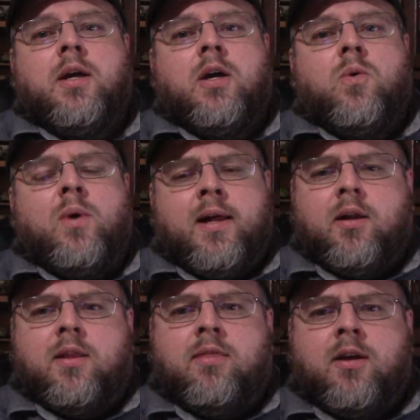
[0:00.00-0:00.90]

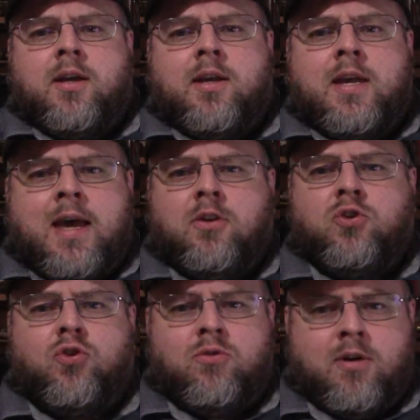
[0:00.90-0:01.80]
well, the
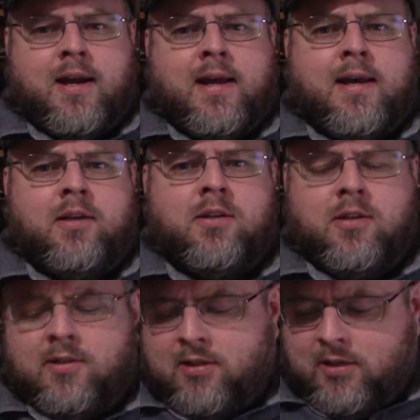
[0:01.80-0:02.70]
Kettenkrad,
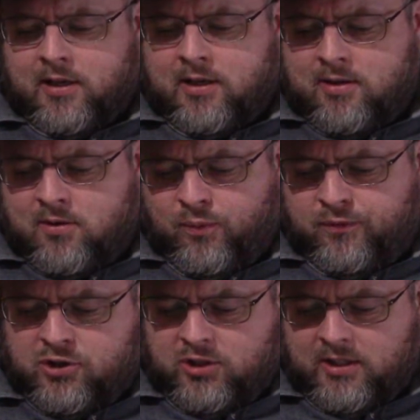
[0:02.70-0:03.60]
because it's like
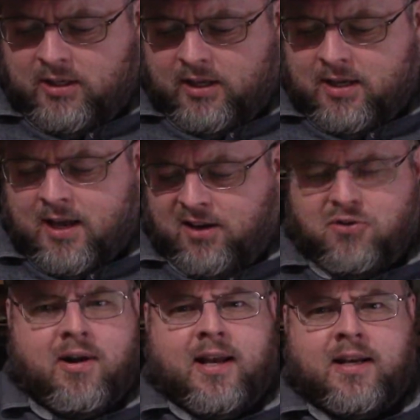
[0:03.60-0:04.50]
officially like
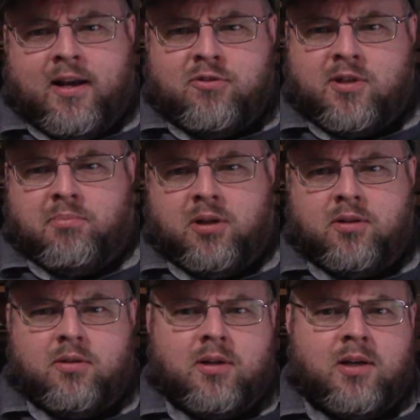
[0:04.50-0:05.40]
Kettenkrad Day or something.